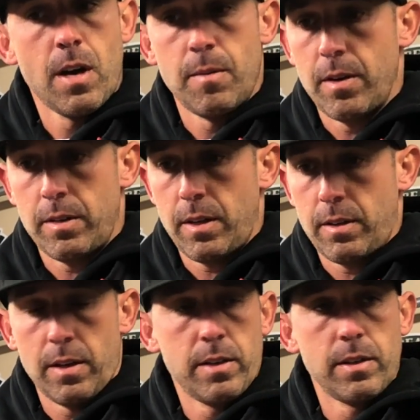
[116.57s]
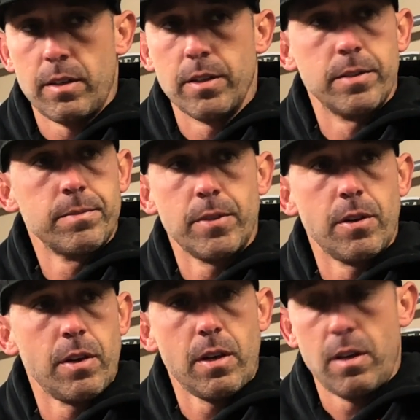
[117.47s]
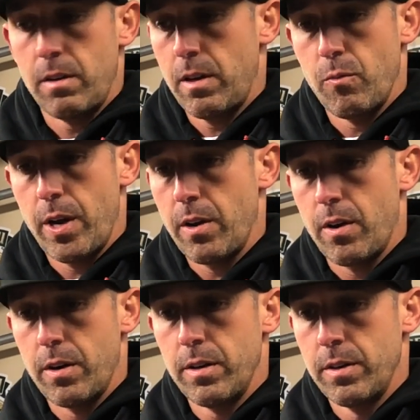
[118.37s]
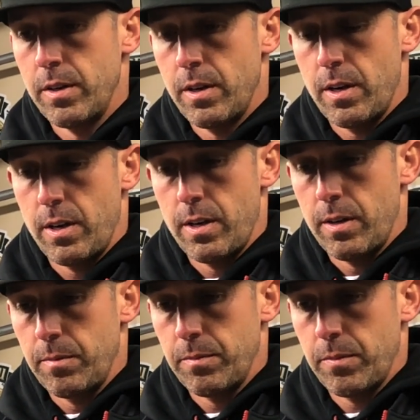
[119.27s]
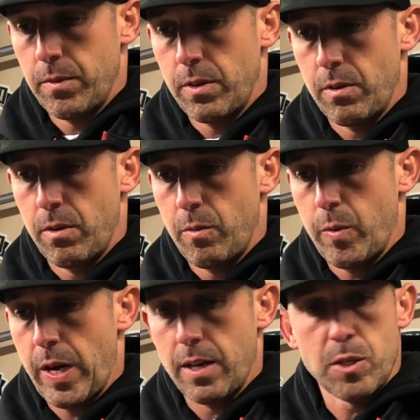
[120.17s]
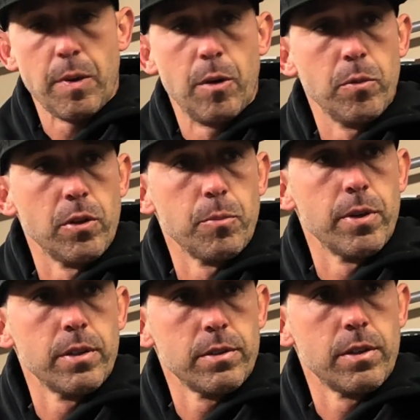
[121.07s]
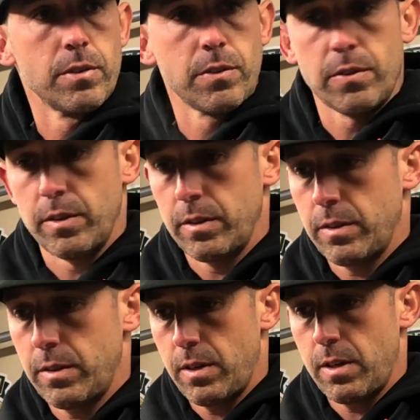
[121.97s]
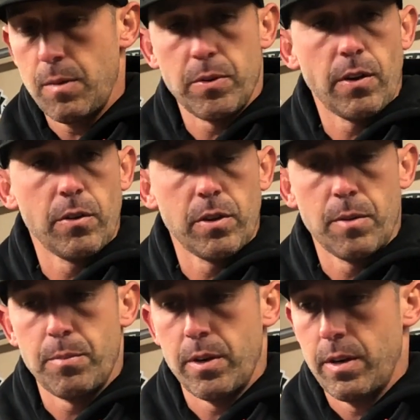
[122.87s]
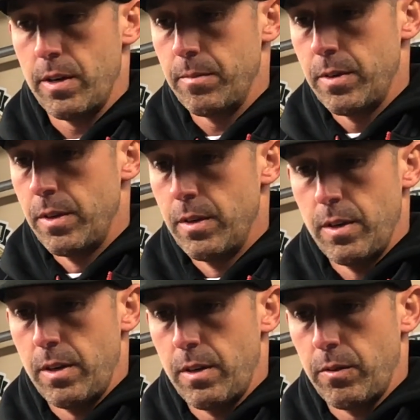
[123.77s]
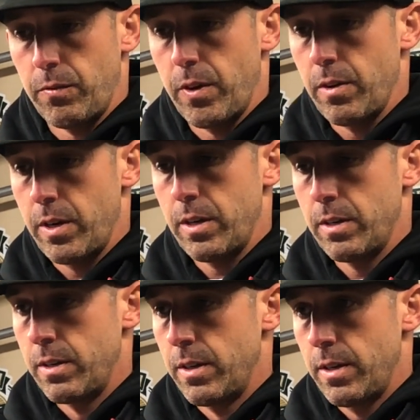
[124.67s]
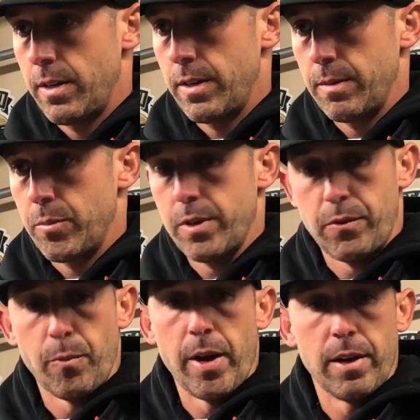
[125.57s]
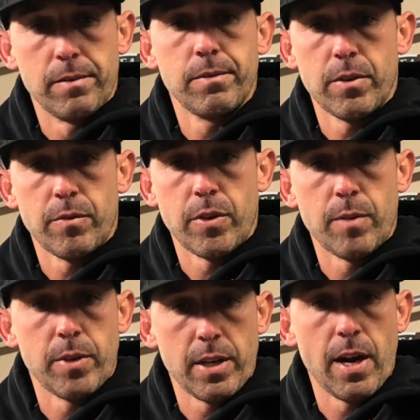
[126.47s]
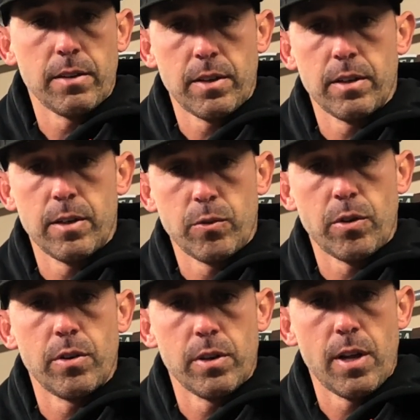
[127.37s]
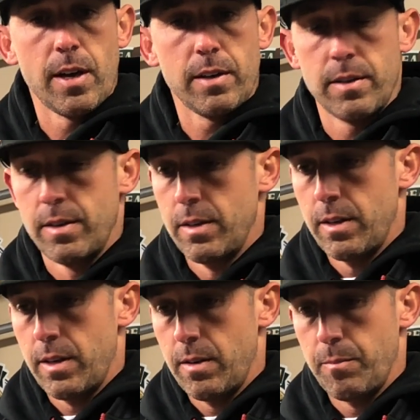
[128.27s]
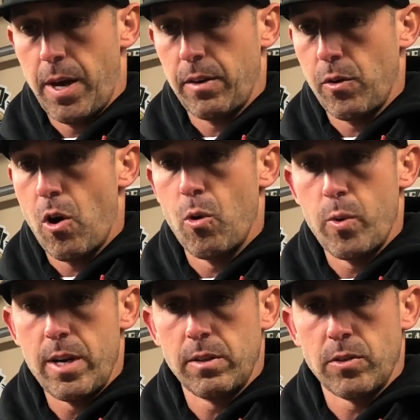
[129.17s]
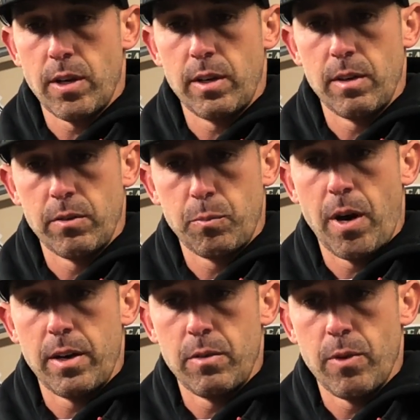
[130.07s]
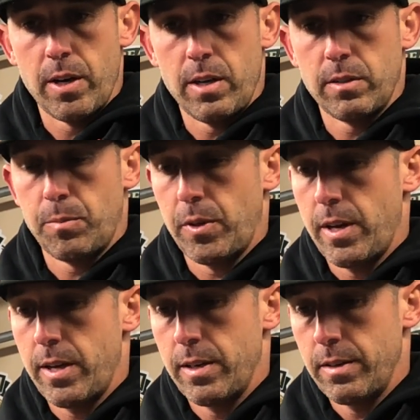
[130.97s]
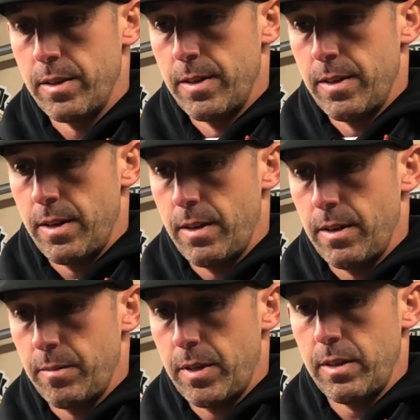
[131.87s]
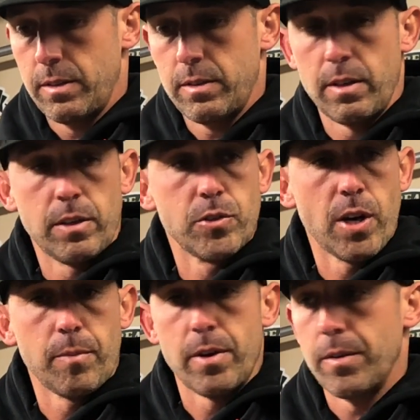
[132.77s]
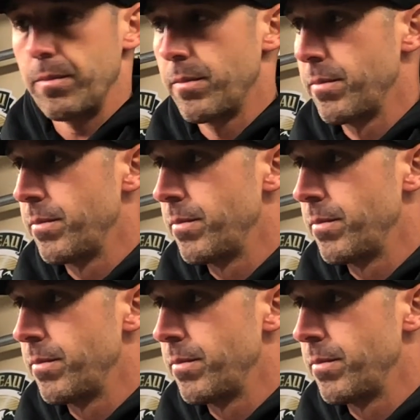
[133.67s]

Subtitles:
I thought he did good. He ran hard. We had to spell him a little bit, just to keep his health up. But, it was very Breeder's the man. For him to get out there, he was hurting a lot. Battled all week to try to get his body ready to play, and he did a good job tonight.